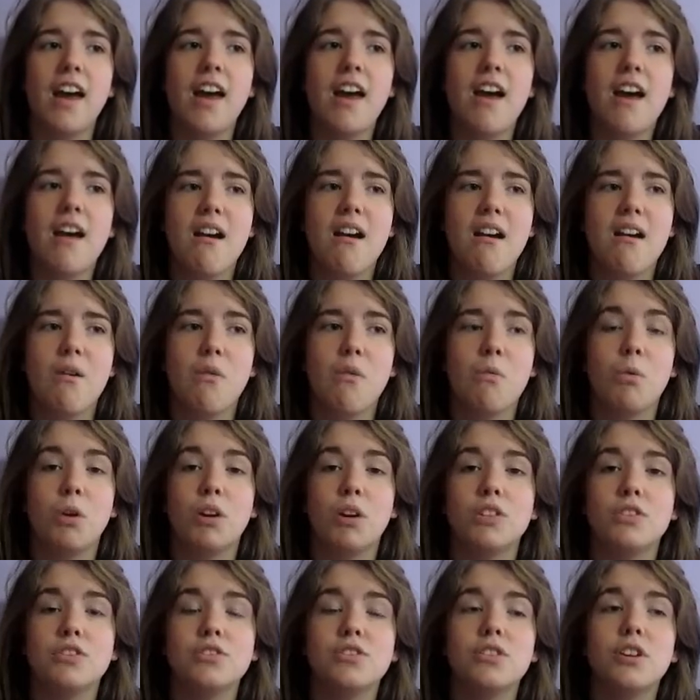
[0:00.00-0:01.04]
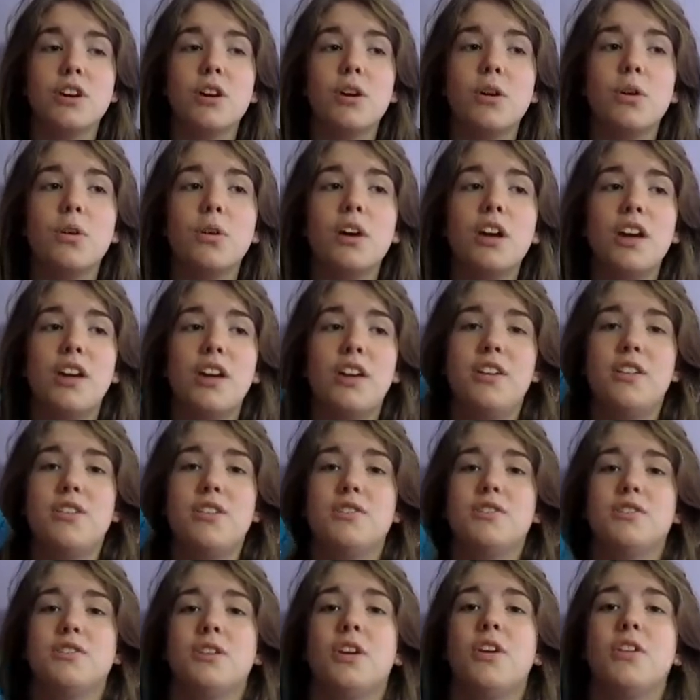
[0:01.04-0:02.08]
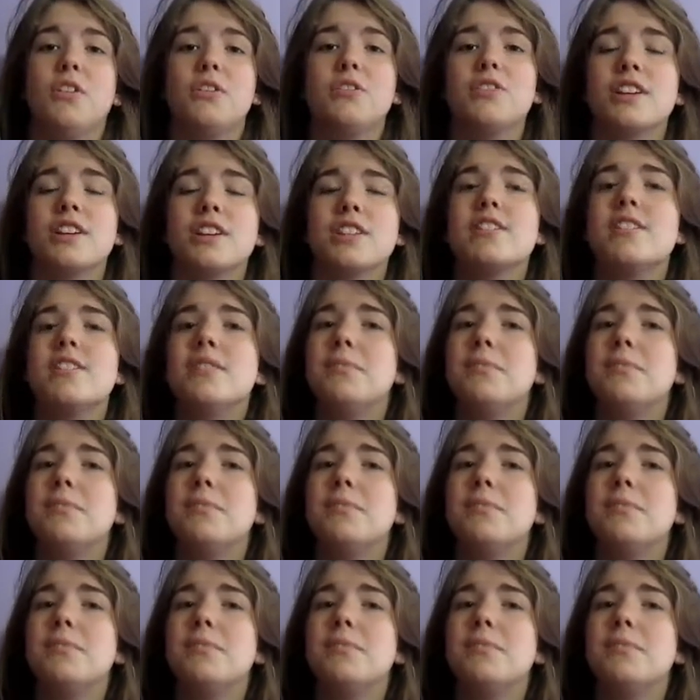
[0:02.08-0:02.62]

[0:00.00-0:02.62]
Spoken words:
was so nostalgic to me,